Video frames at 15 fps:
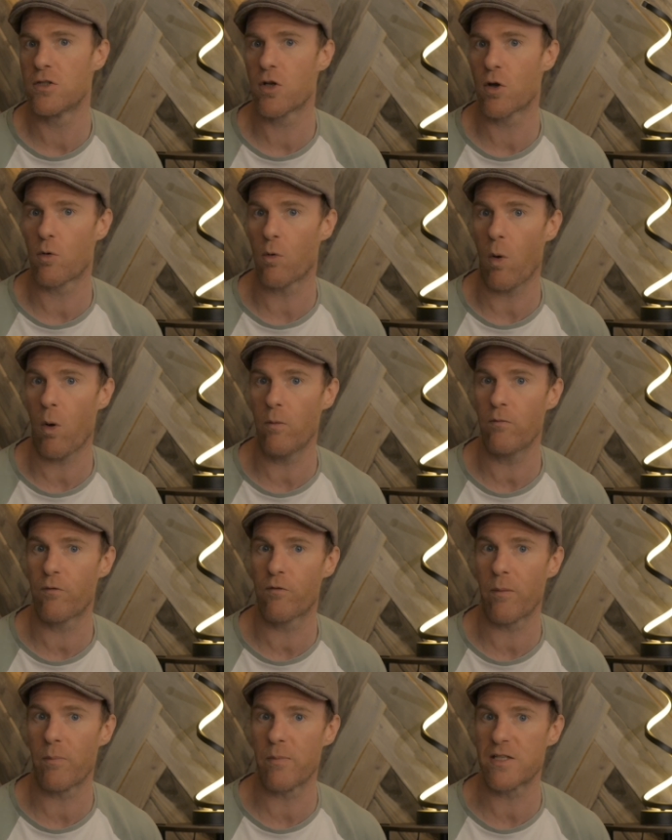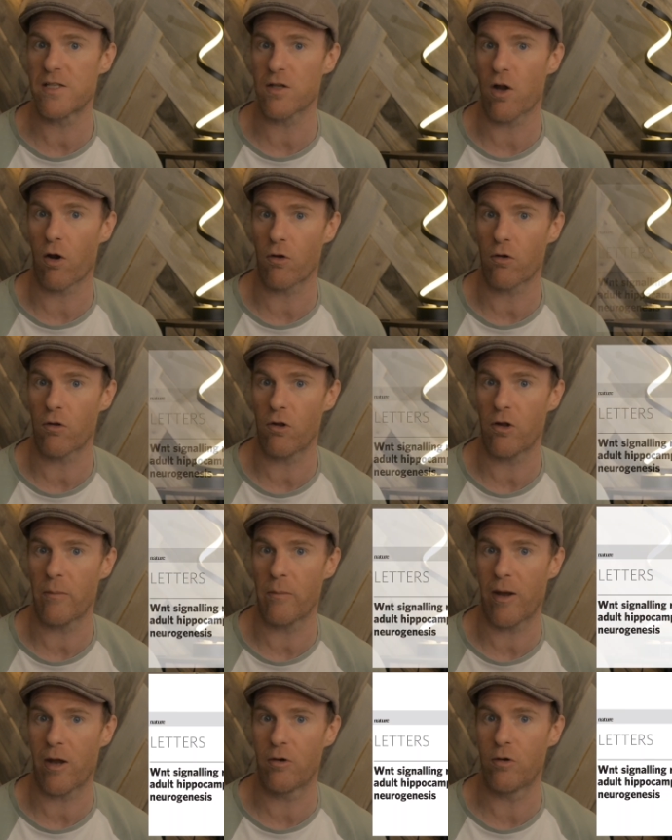To quote from this article
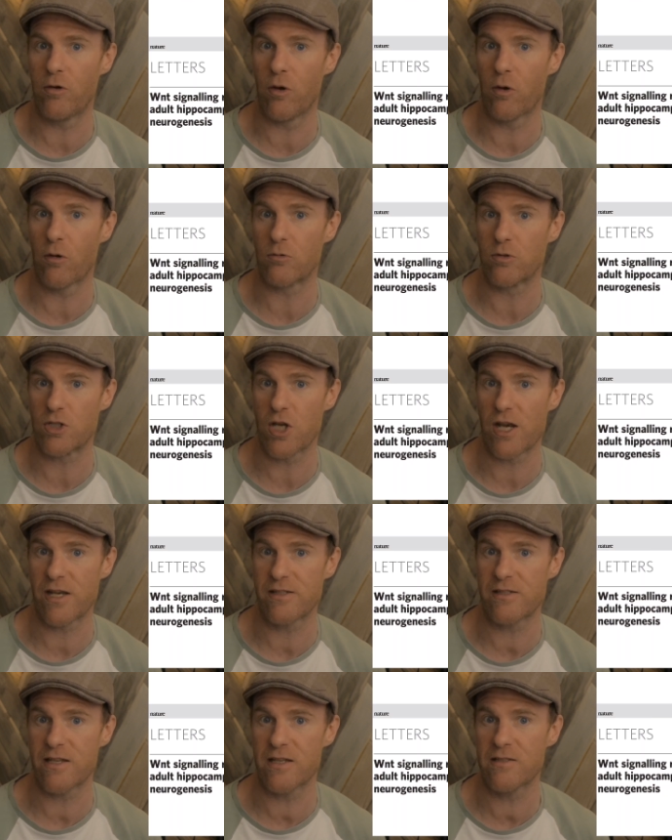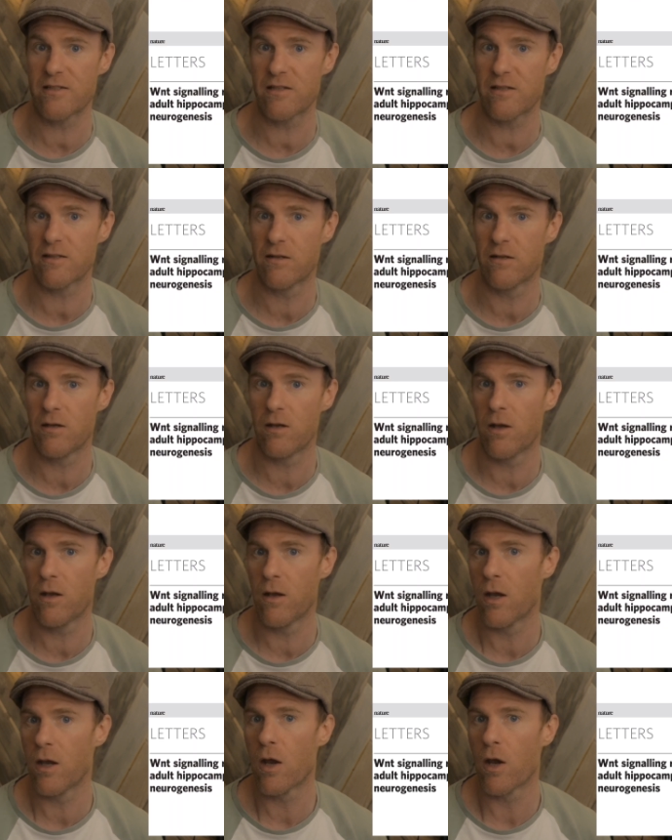about neurogenesis,
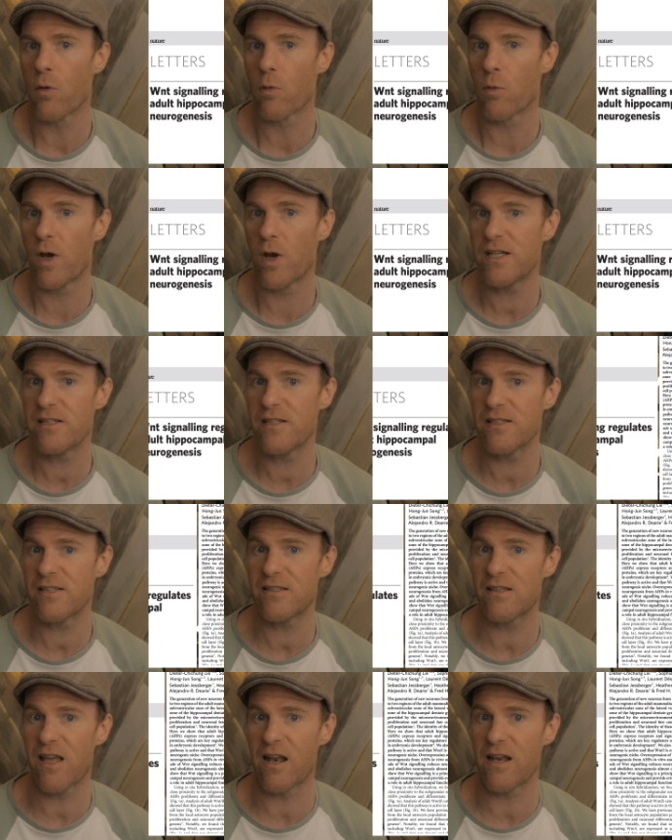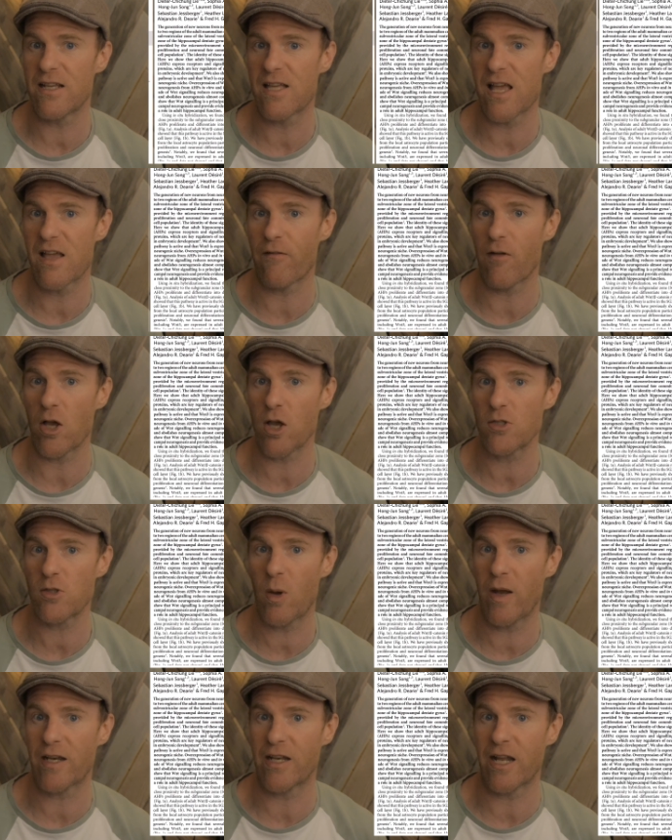Recent studies have
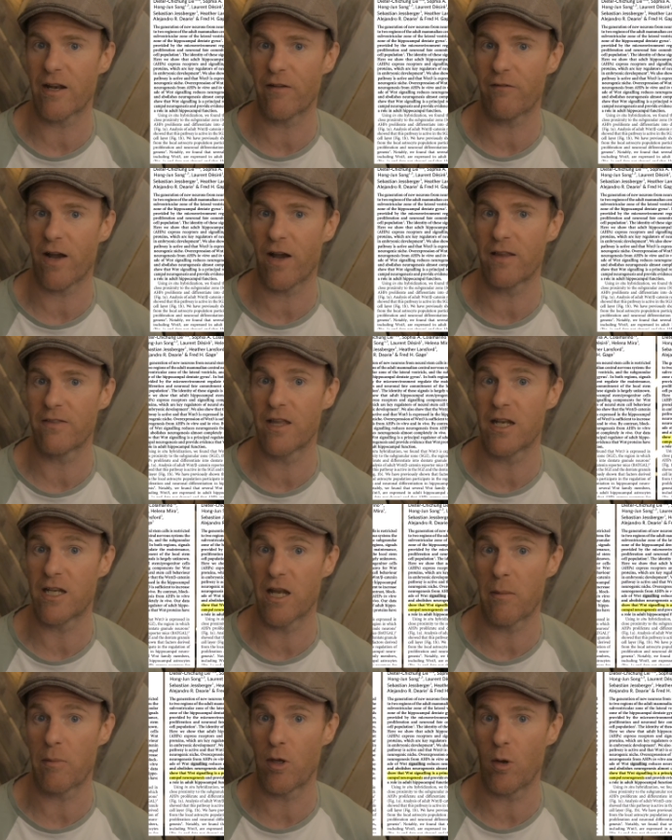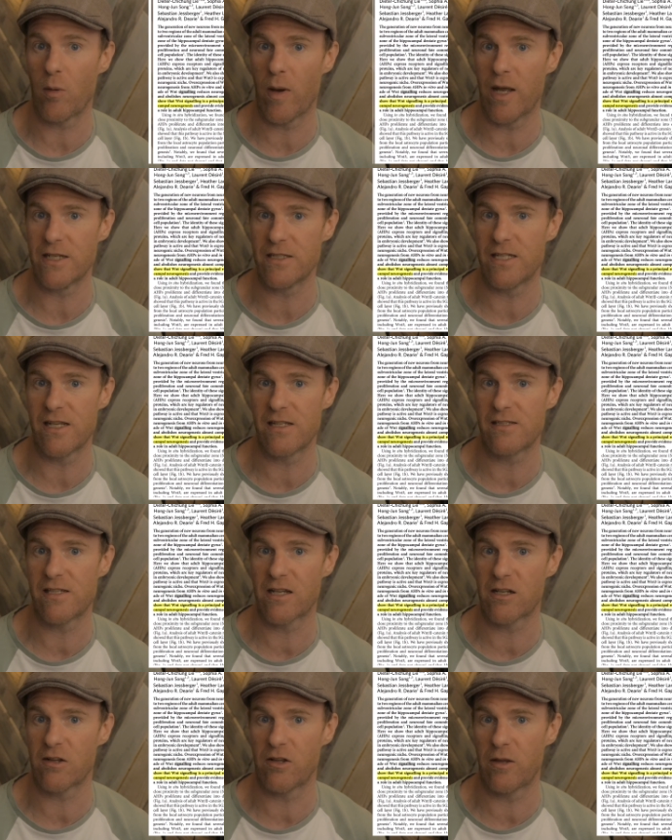also identified the WNT
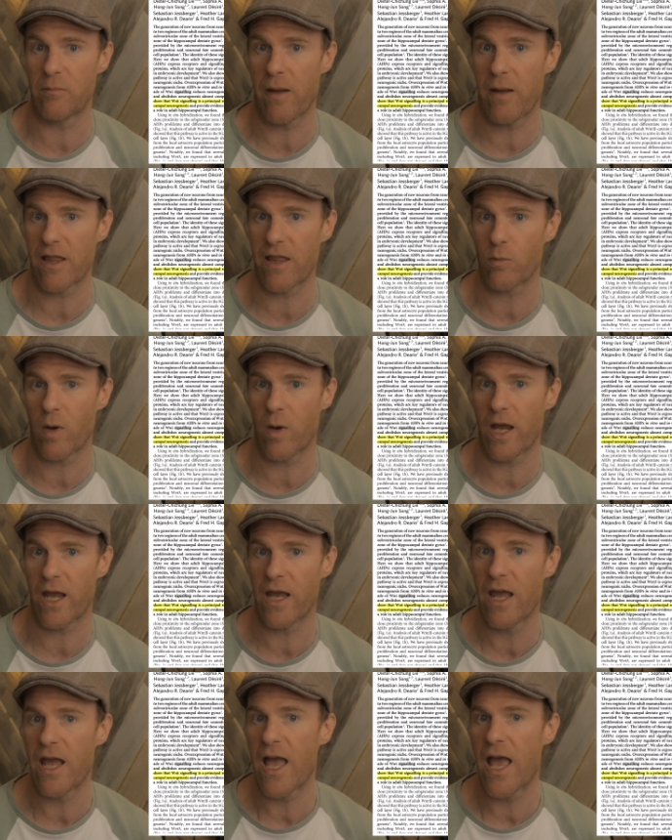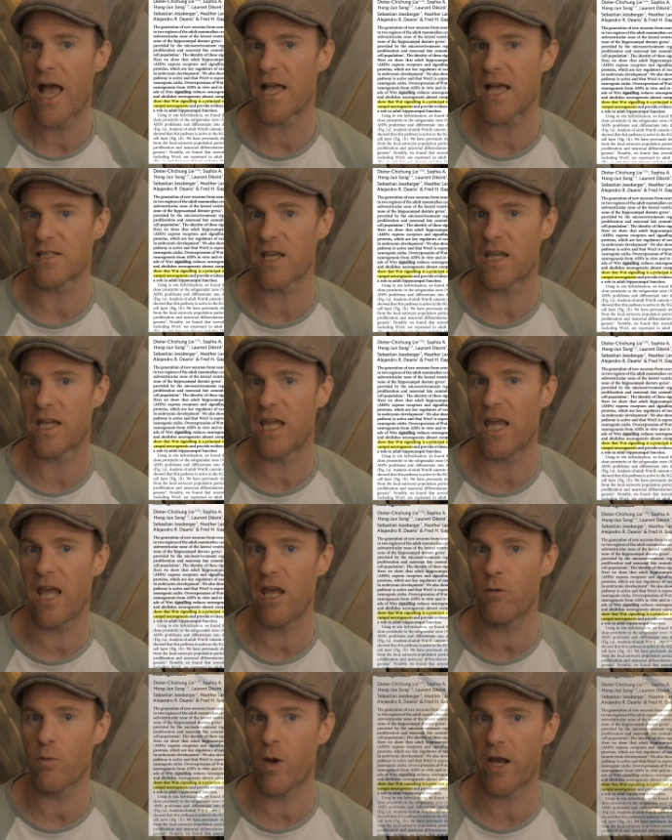signaling pathway as a
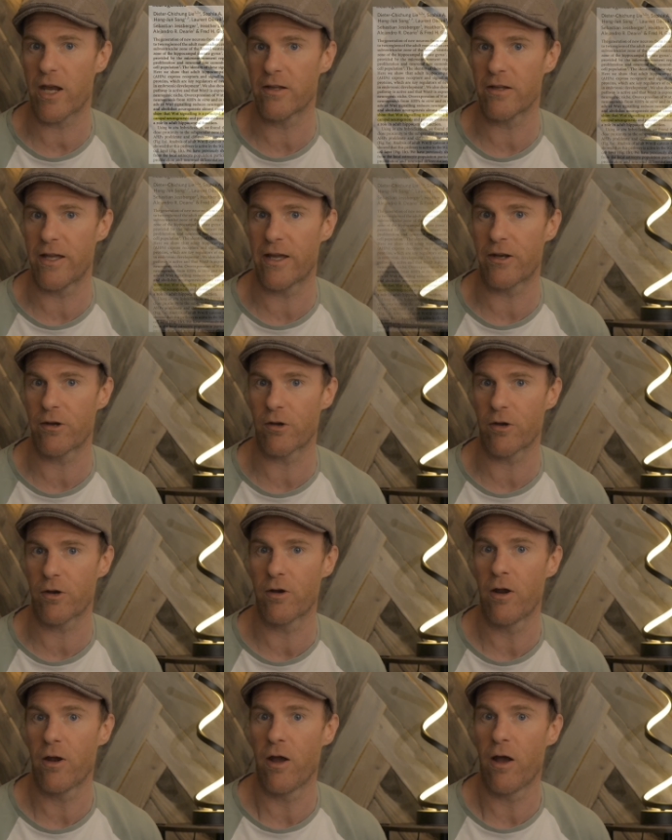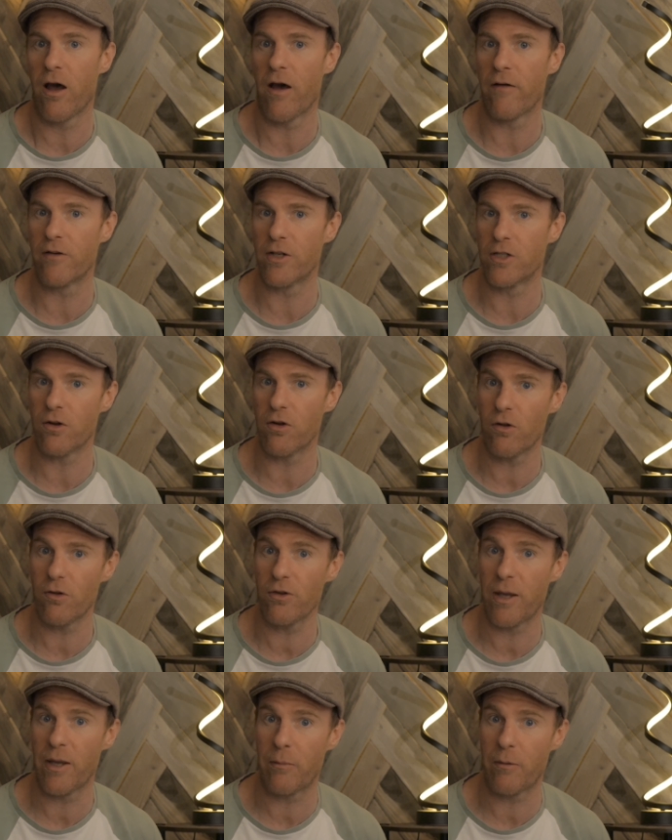key regulator of
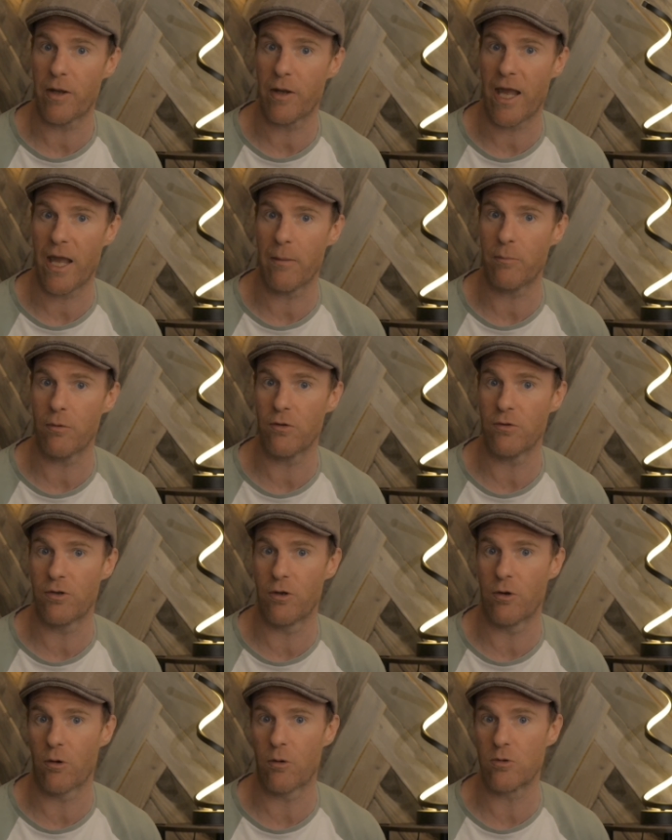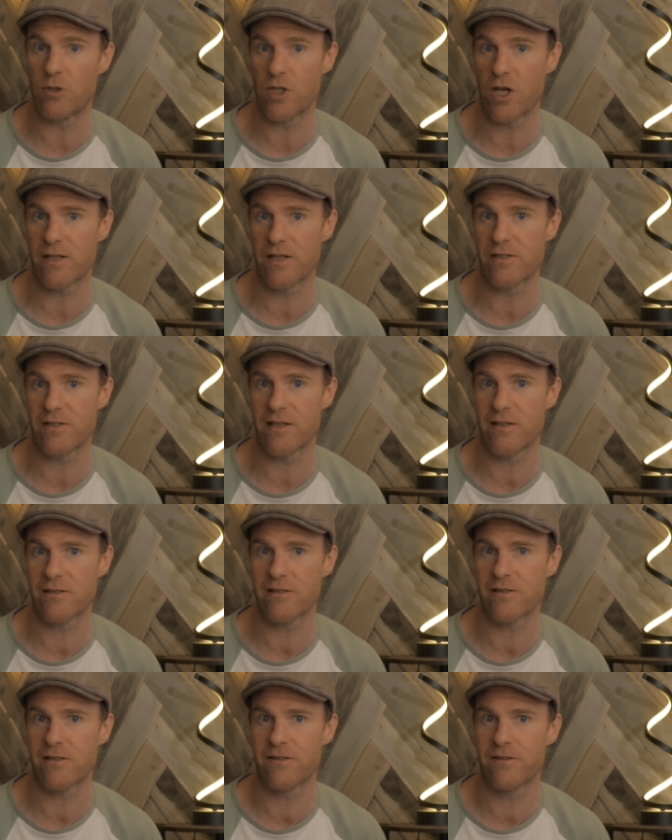adult hippocampal
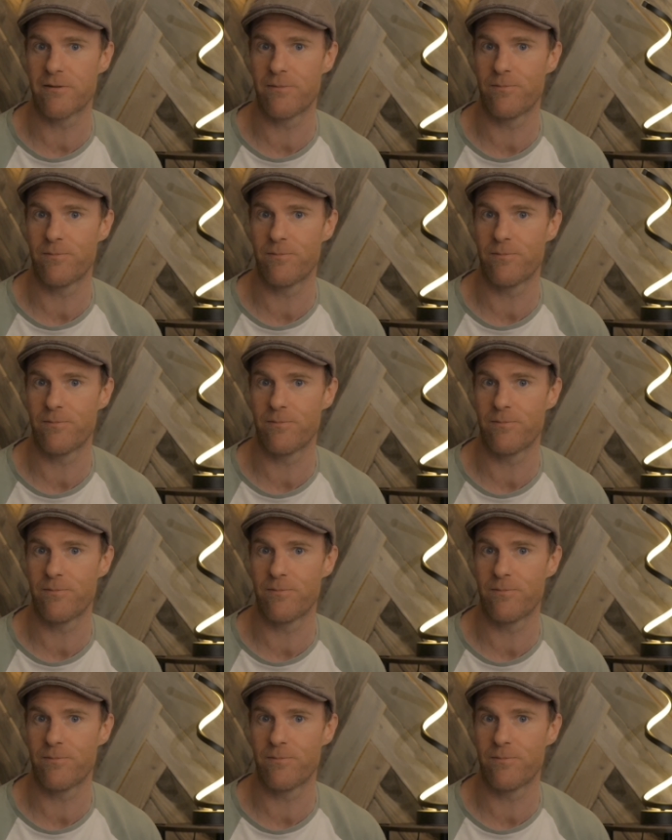neurogenesis.